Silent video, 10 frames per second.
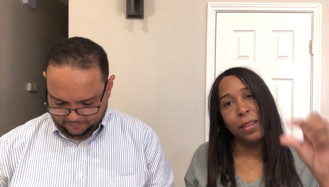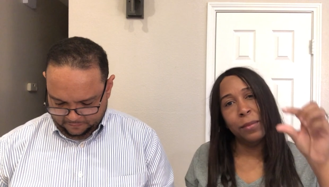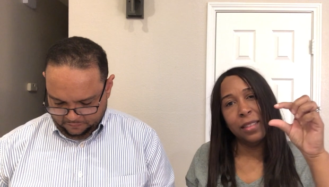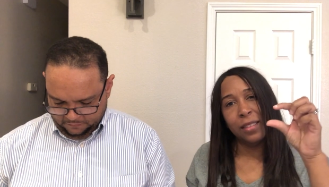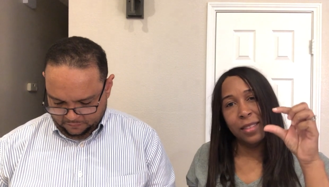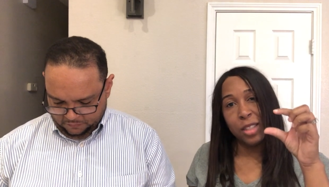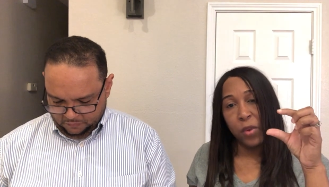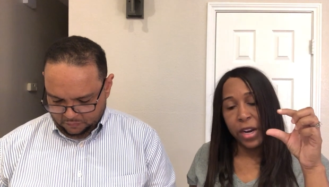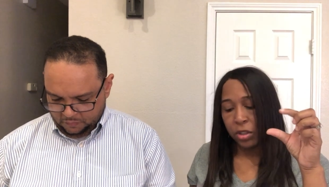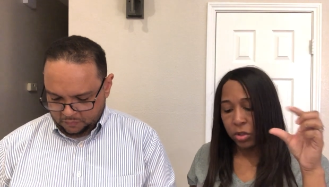Speaker 1: get them in
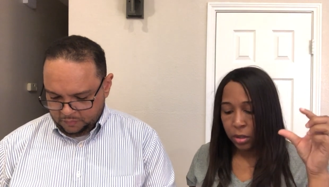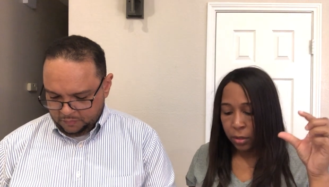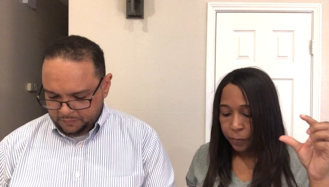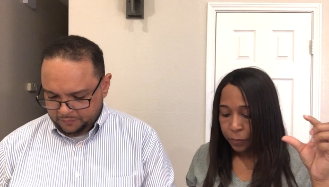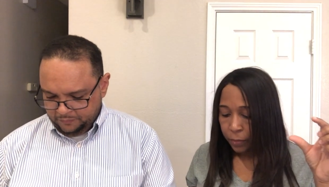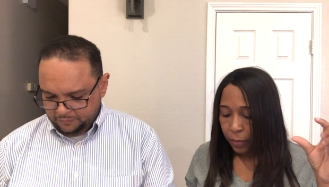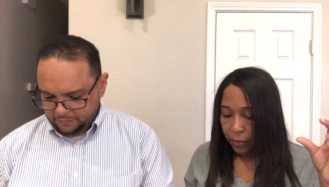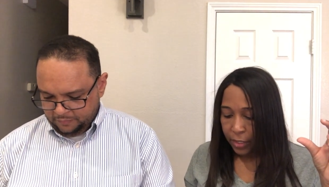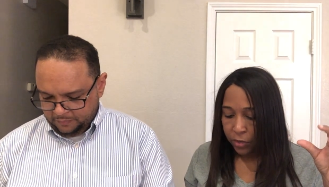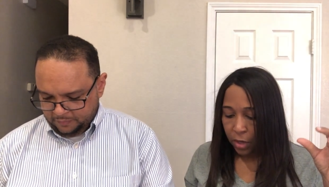squares?
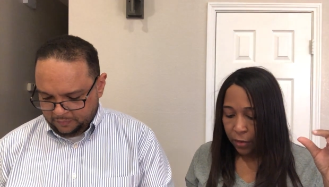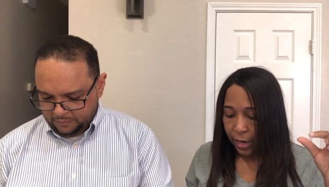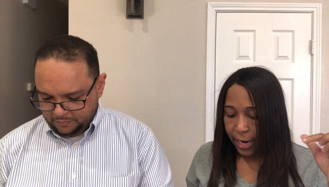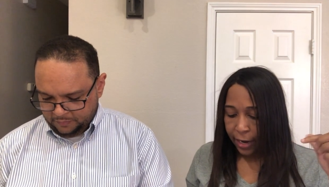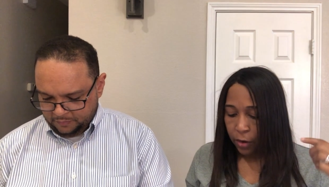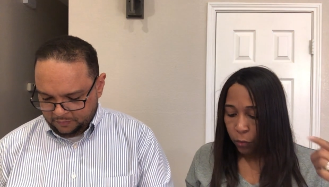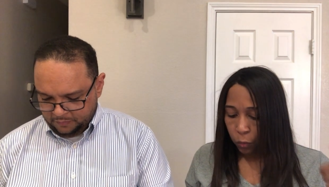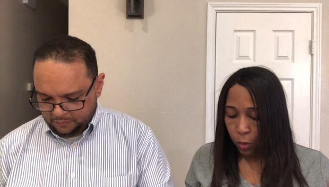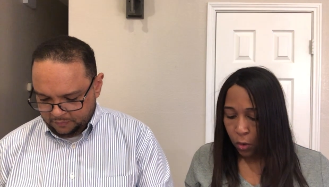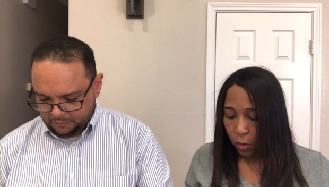These are a
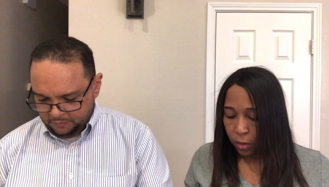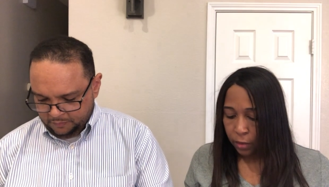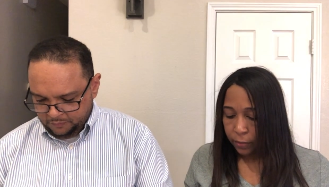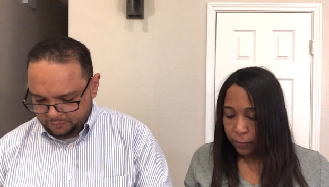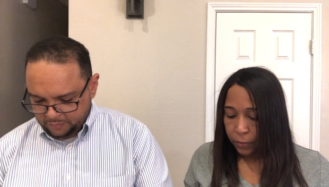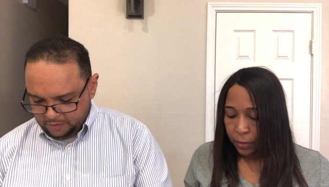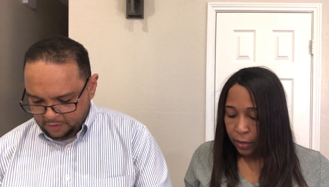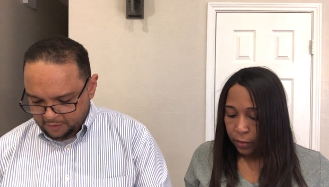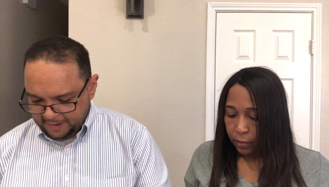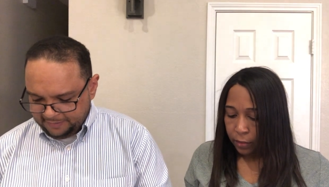
Speaker 2: roll.
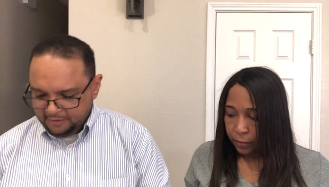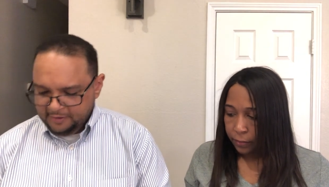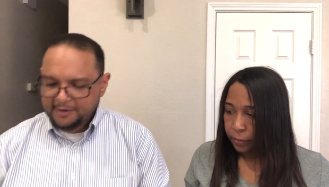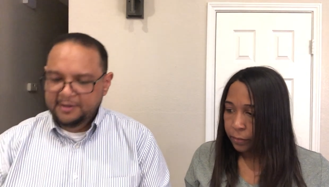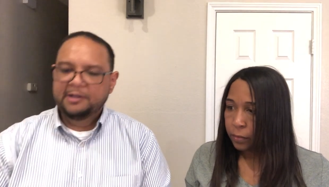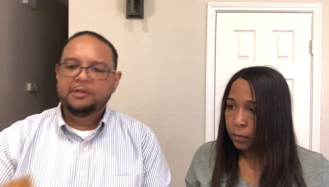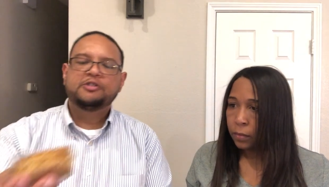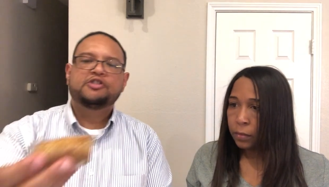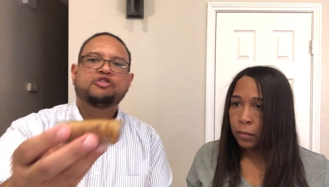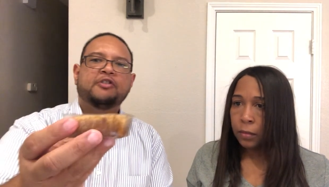All right, so they're in a
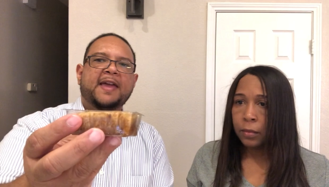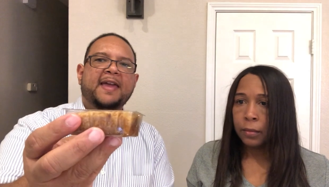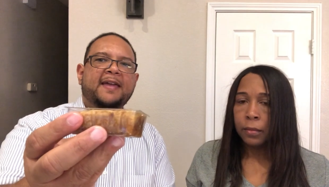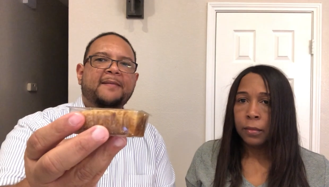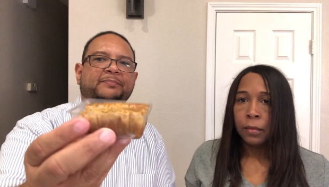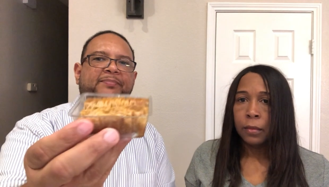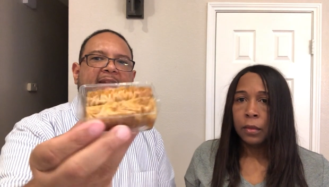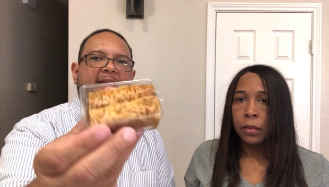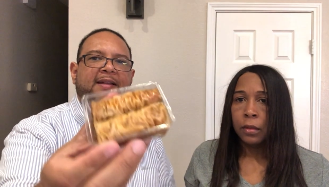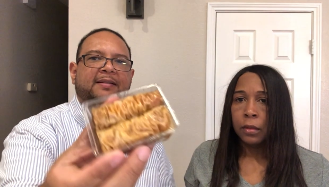little tray,
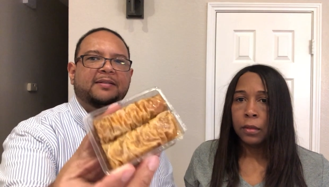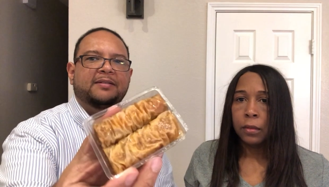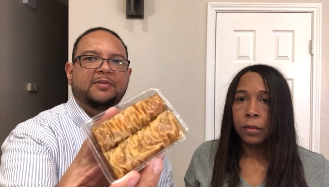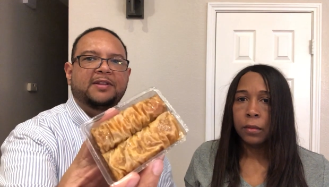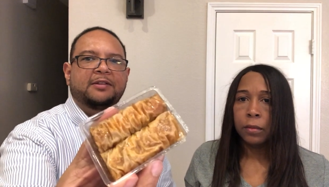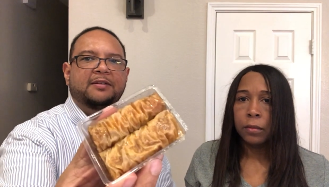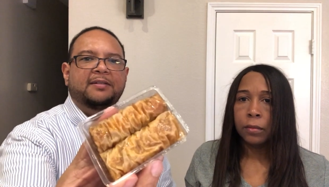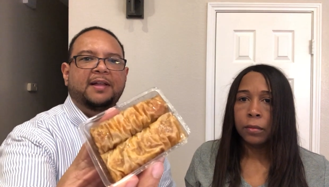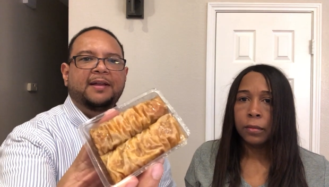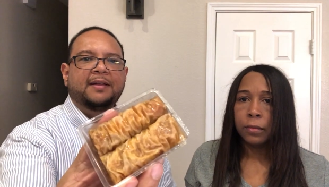and that's what it
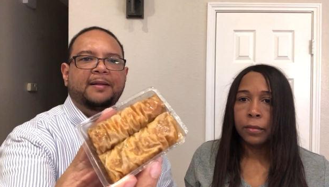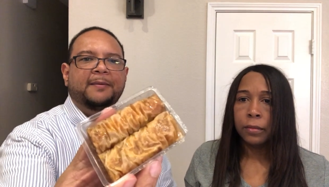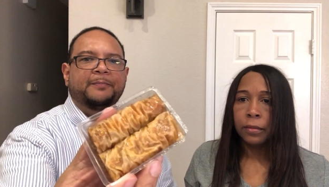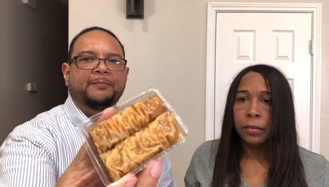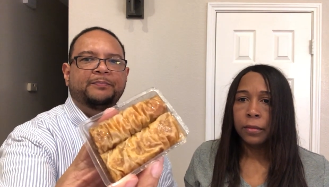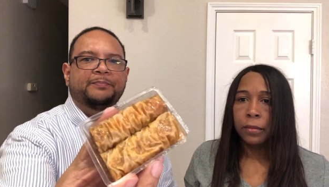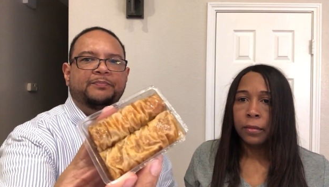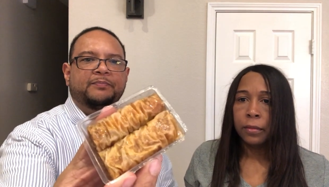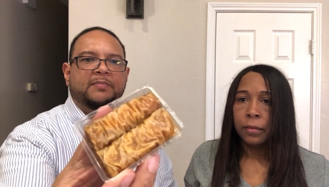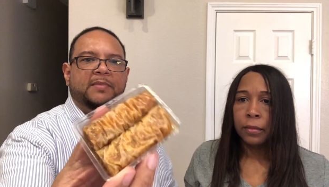looks like.
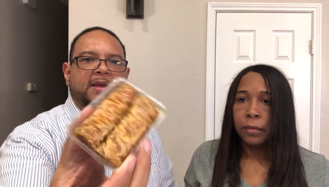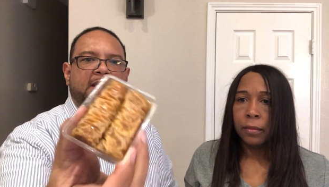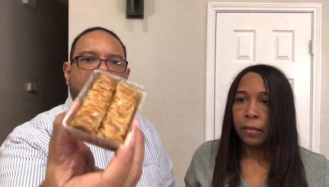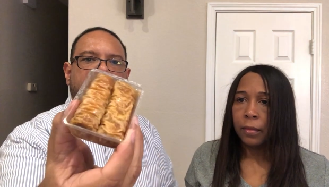It